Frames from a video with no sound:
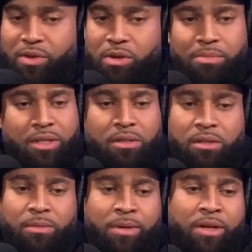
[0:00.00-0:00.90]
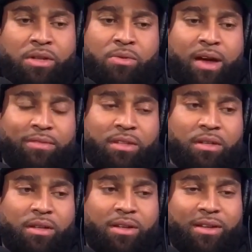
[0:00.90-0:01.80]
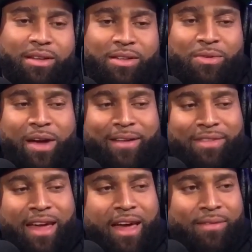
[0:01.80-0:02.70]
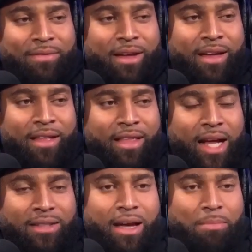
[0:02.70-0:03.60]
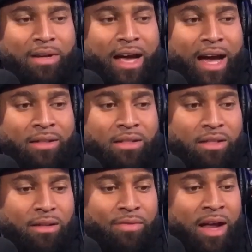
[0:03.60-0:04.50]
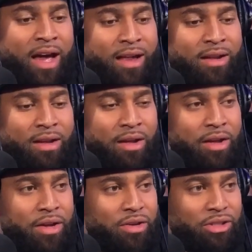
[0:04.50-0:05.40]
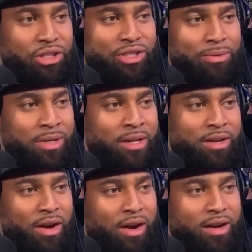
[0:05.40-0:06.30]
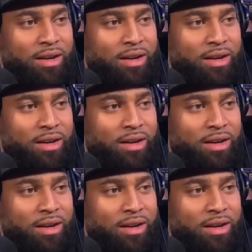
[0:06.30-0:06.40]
your business, man. You have to have that type of guidance, because if not, you're just shooting in the dark.